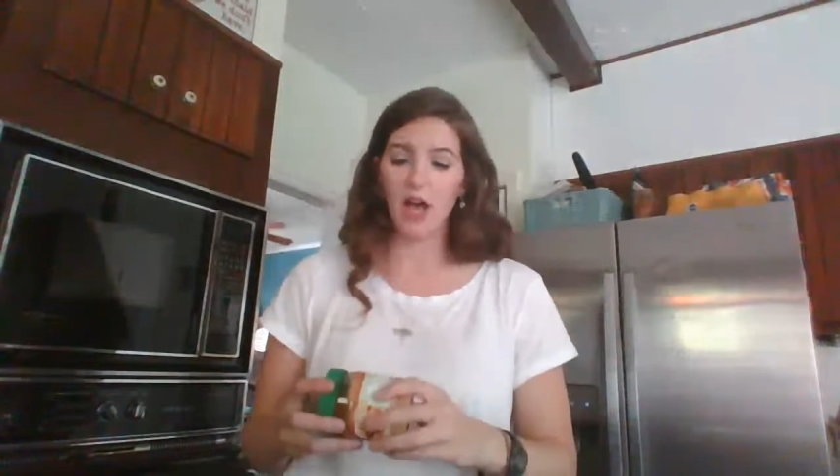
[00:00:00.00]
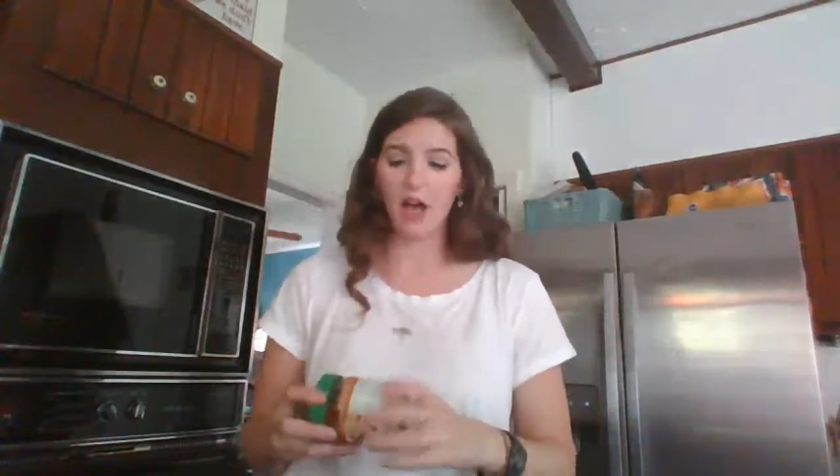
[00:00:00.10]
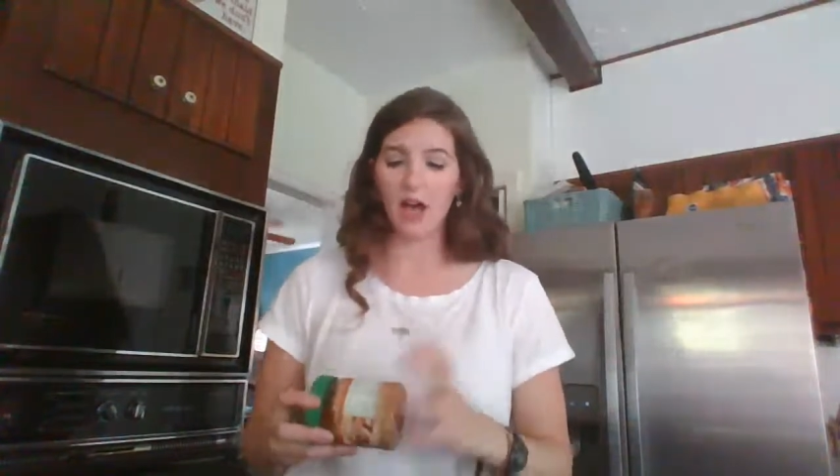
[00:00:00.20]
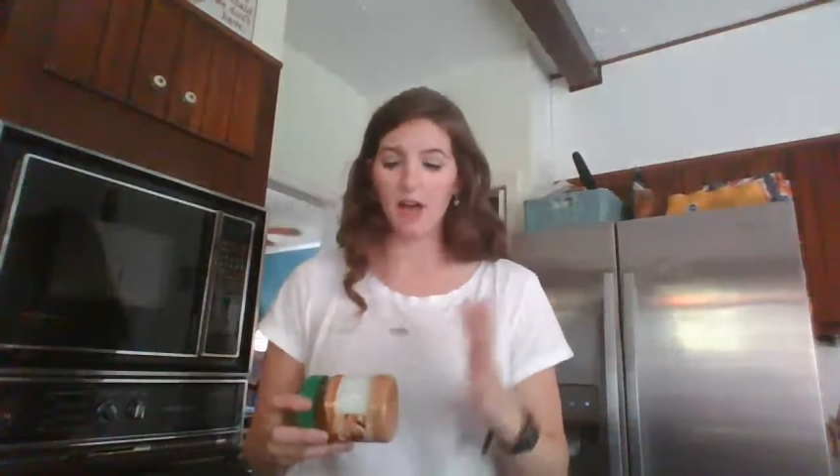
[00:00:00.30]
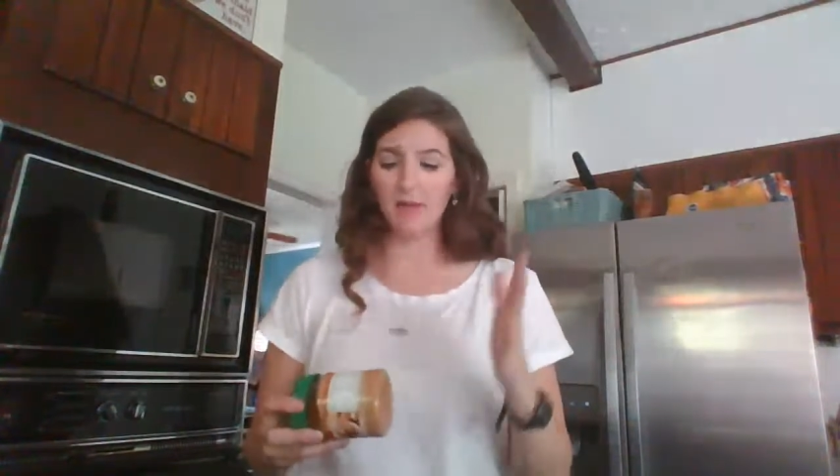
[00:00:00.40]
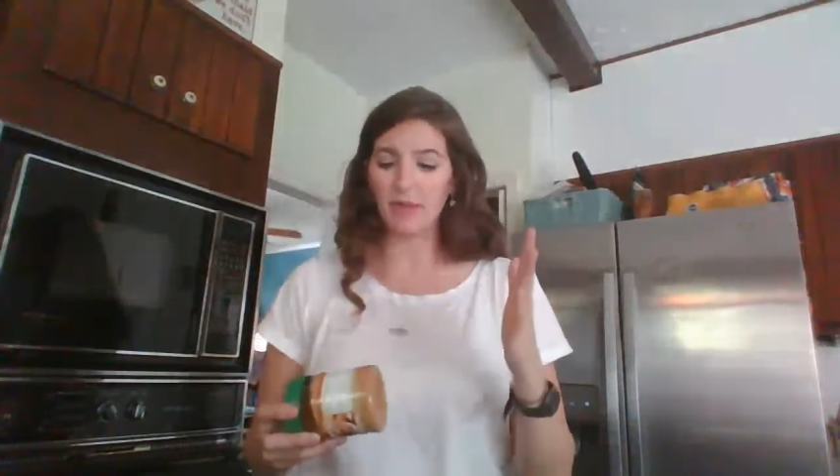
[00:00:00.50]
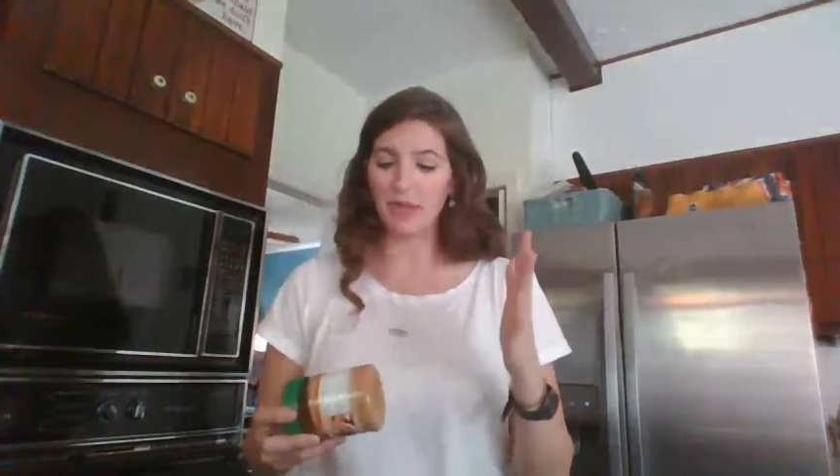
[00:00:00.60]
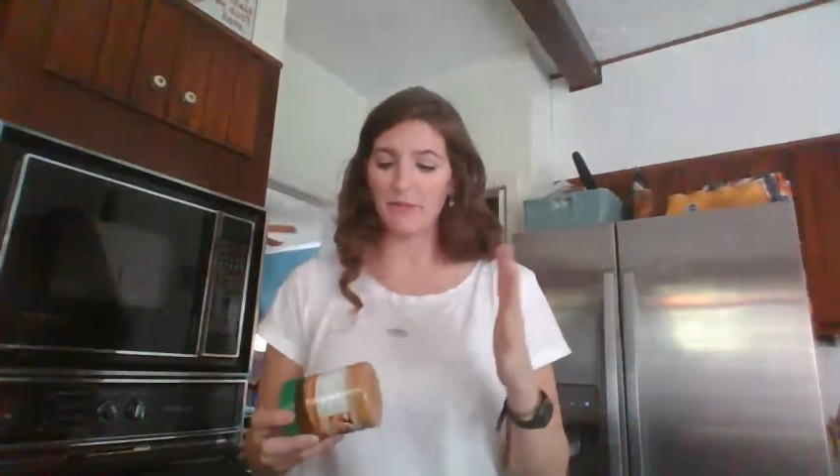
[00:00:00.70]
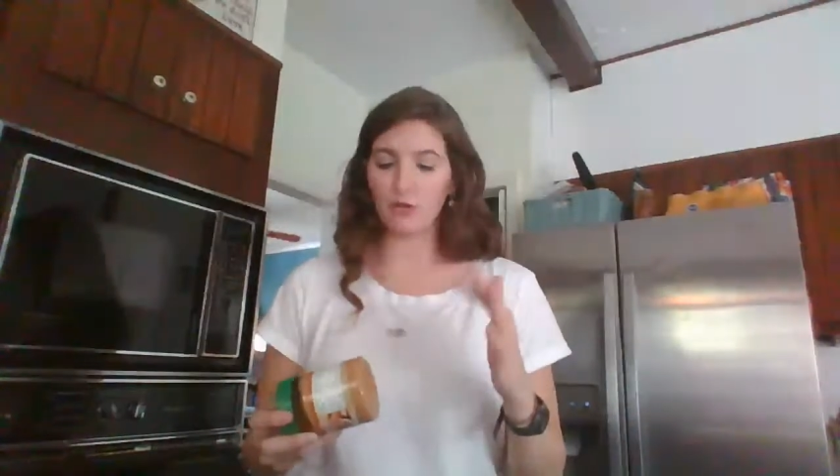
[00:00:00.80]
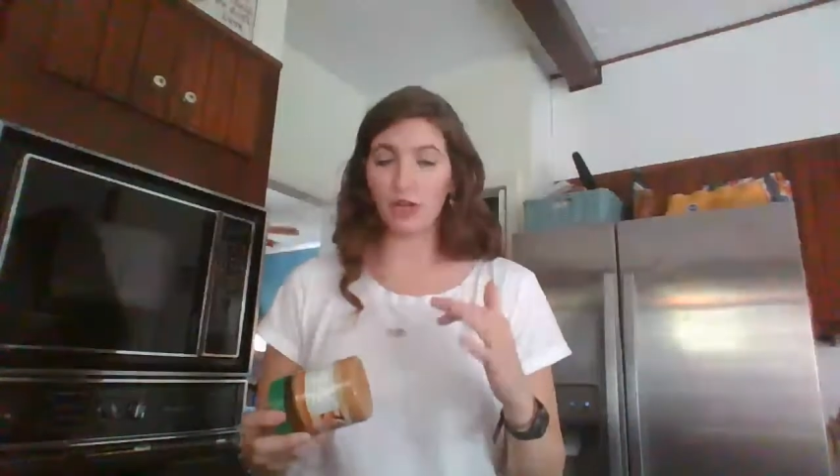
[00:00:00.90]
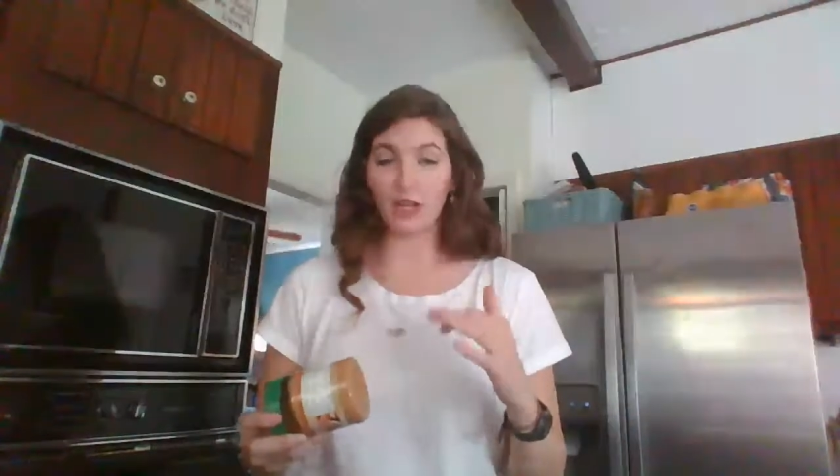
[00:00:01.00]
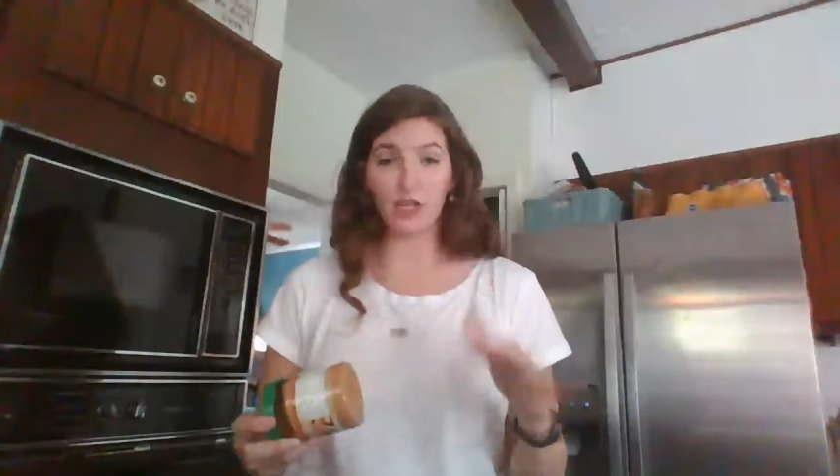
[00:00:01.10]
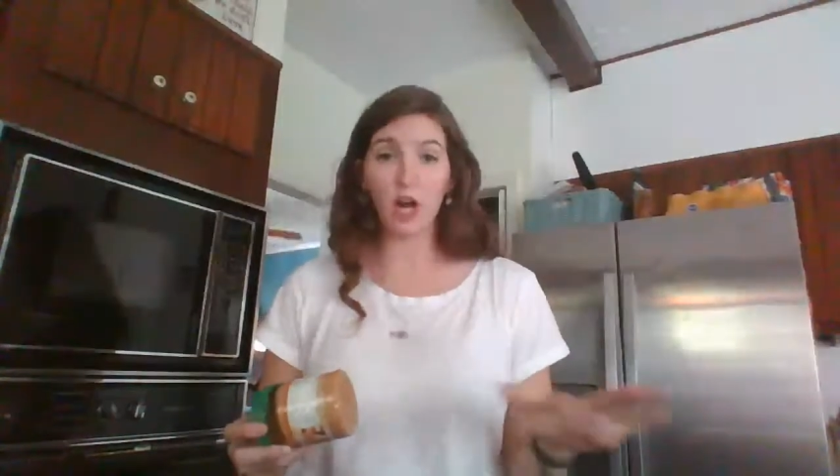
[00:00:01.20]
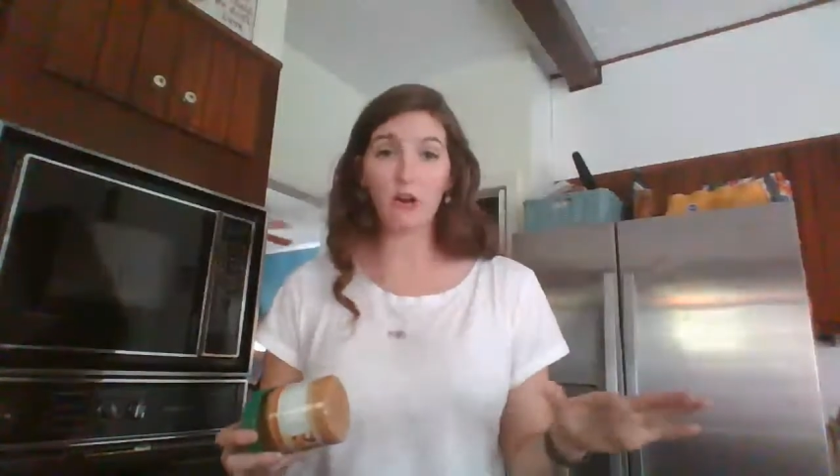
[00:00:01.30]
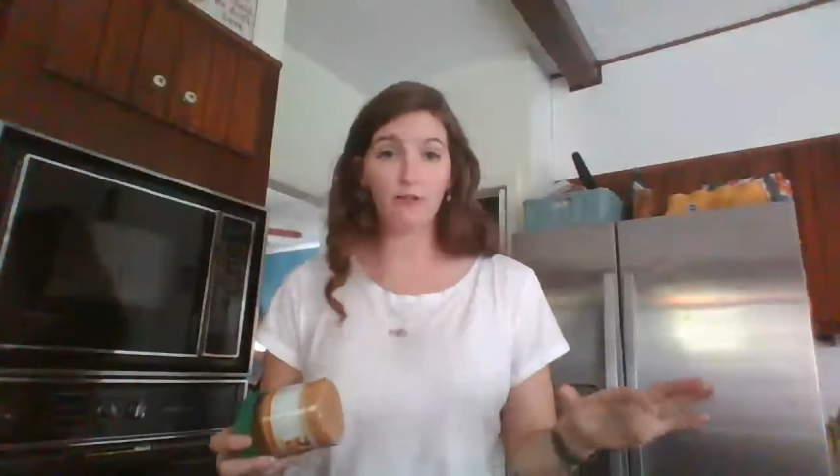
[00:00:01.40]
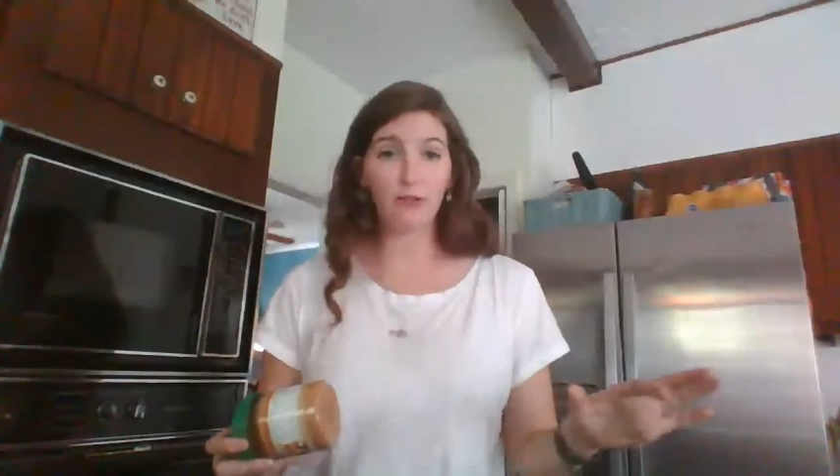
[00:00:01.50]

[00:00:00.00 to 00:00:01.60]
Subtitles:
If you like tofu,